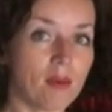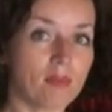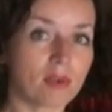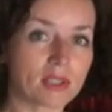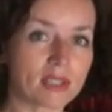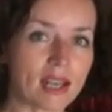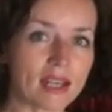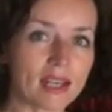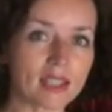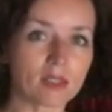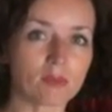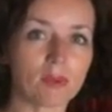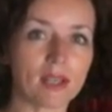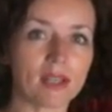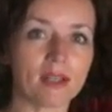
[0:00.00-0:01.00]
Because that
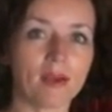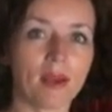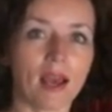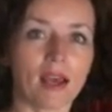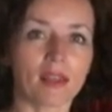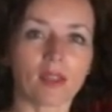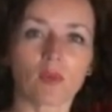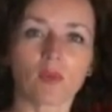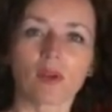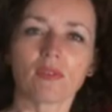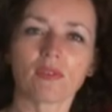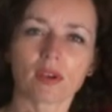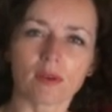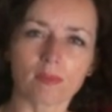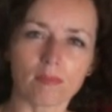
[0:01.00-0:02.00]
has been, I think, one
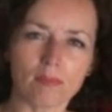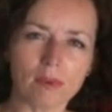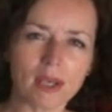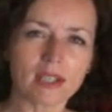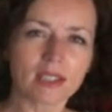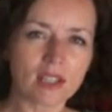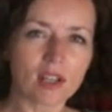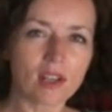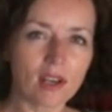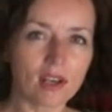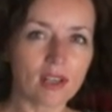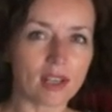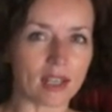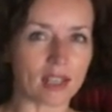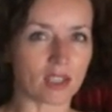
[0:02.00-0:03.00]
of the biggest
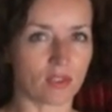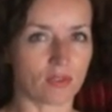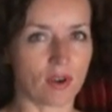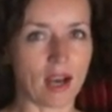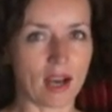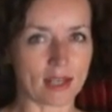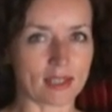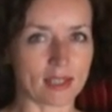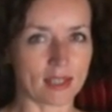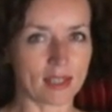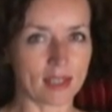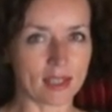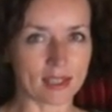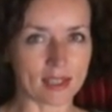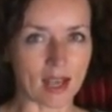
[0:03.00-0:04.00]
learnings for us in
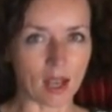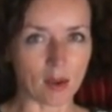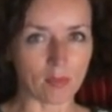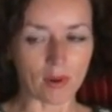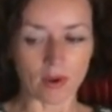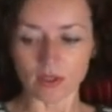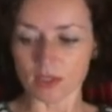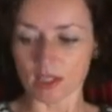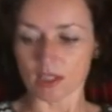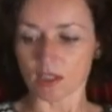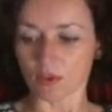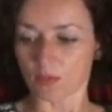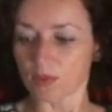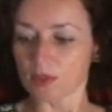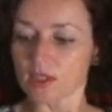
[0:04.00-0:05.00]
the entire process
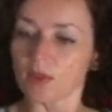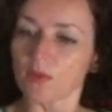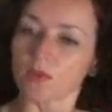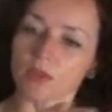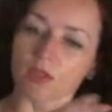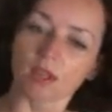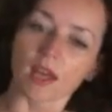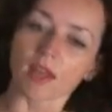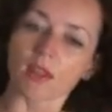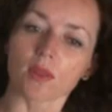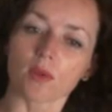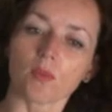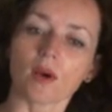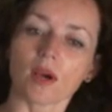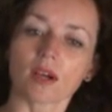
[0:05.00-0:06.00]
of putting together
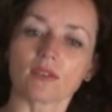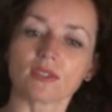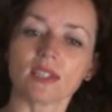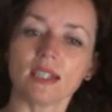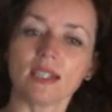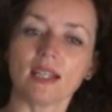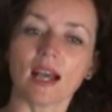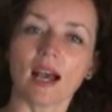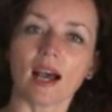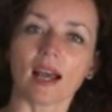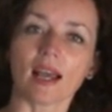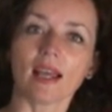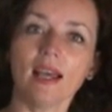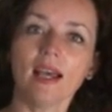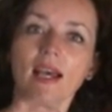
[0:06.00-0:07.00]
the work of
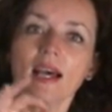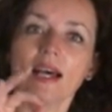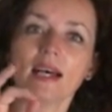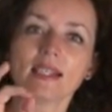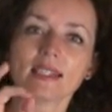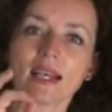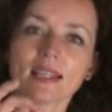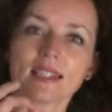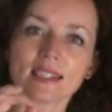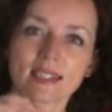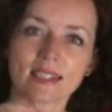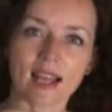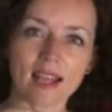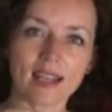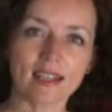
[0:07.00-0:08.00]
CDI, is
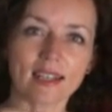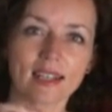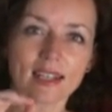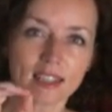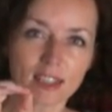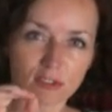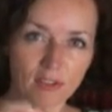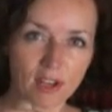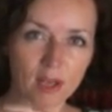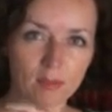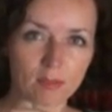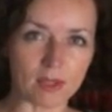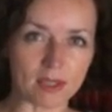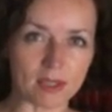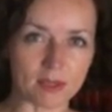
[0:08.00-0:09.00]
understanding in
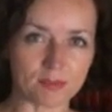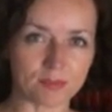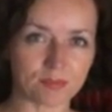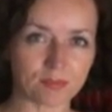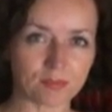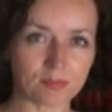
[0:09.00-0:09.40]
development